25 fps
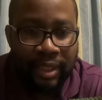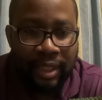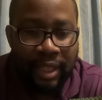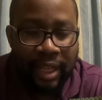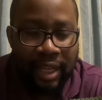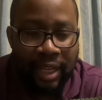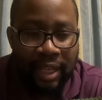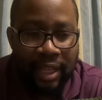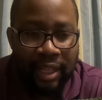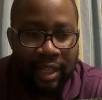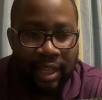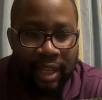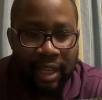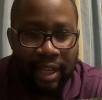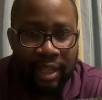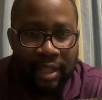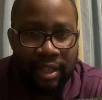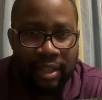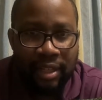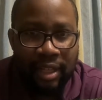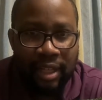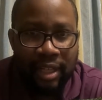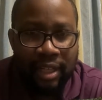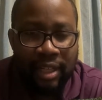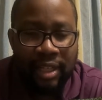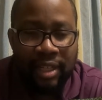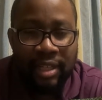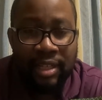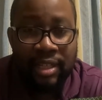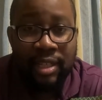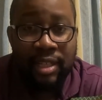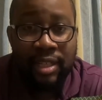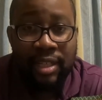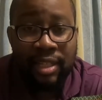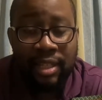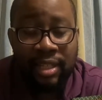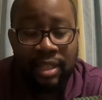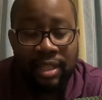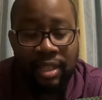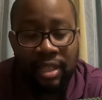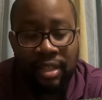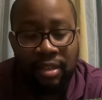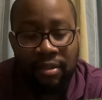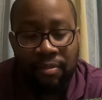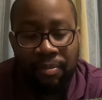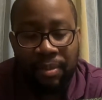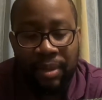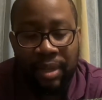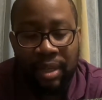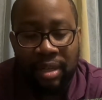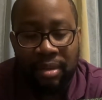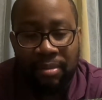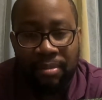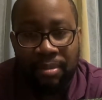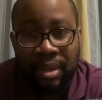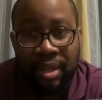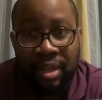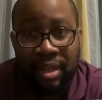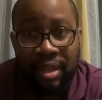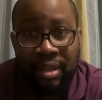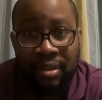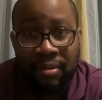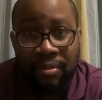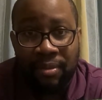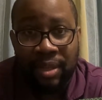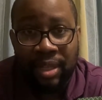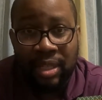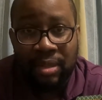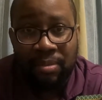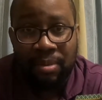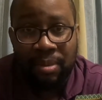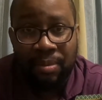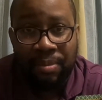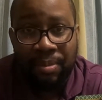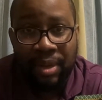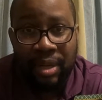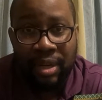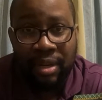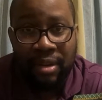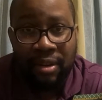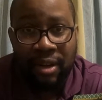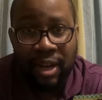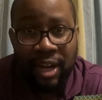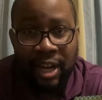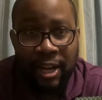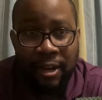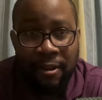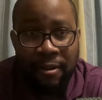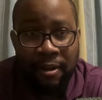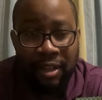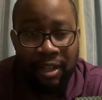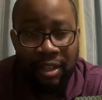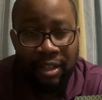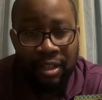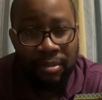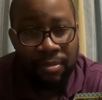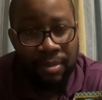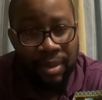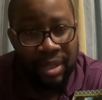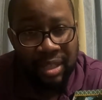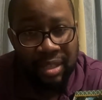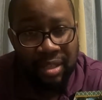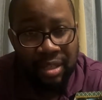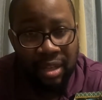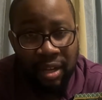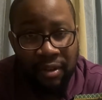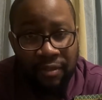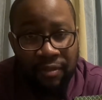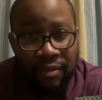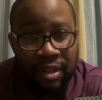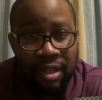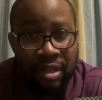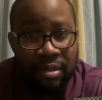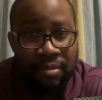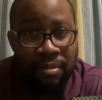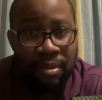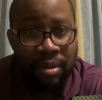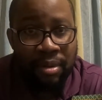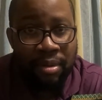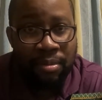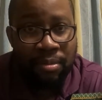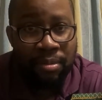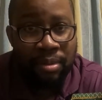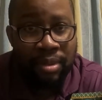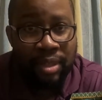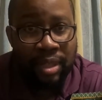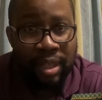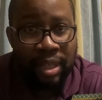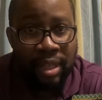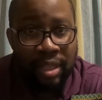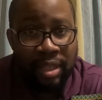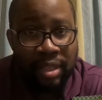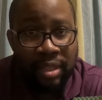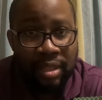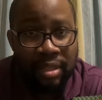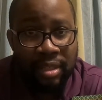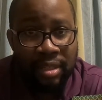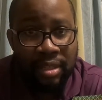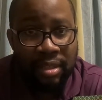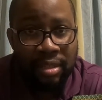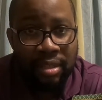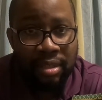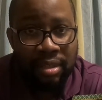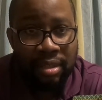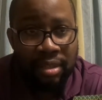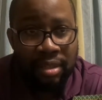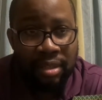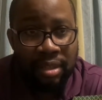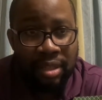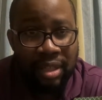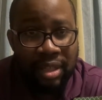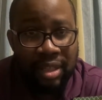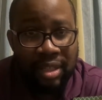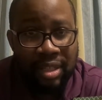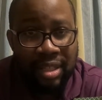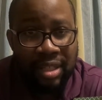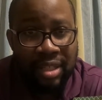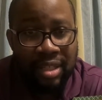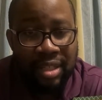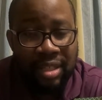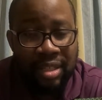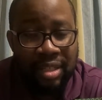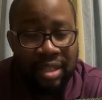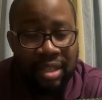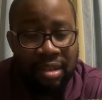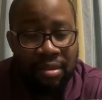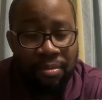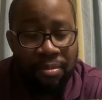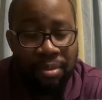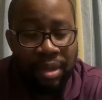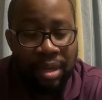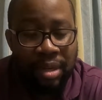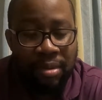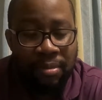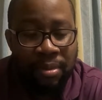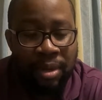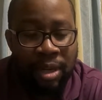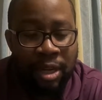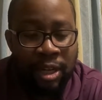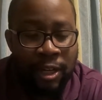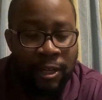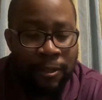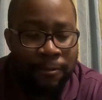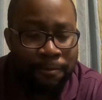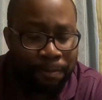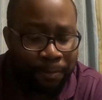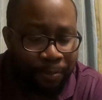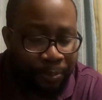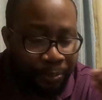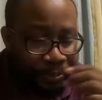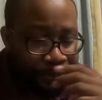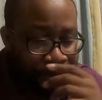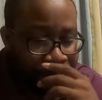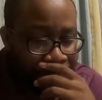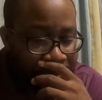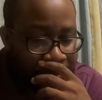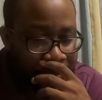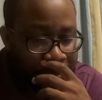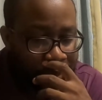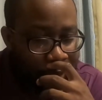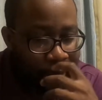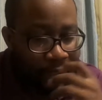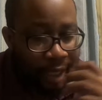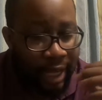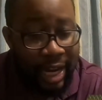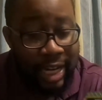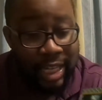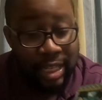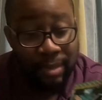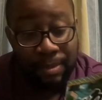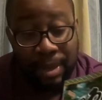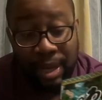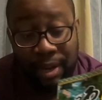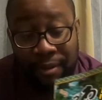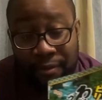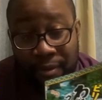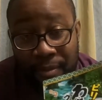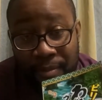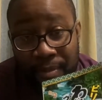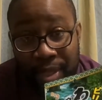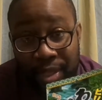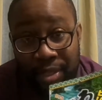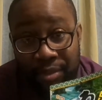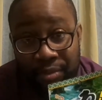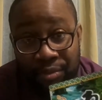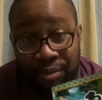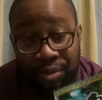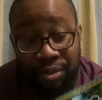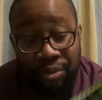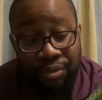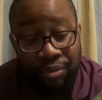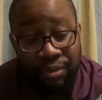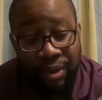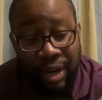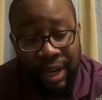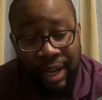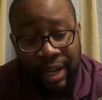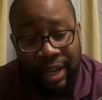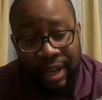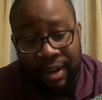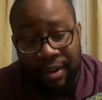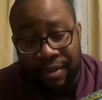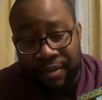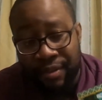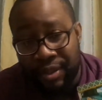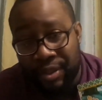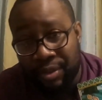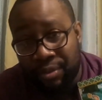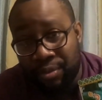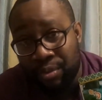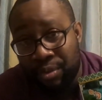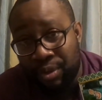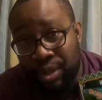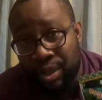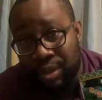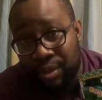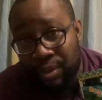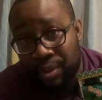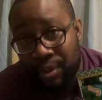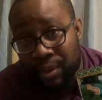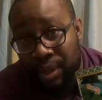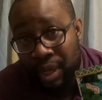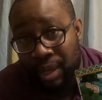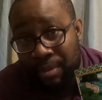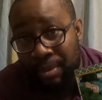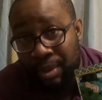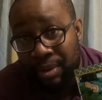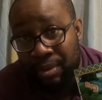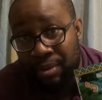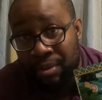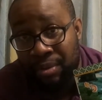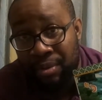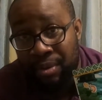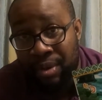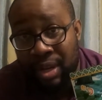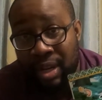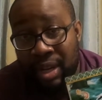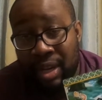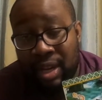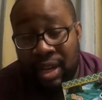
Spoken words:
like the consistency of peanut butter when it's prepared right. A little bit softer, but almost like the consistency of peanut butter. And it's made from this root right here. This wasabi root.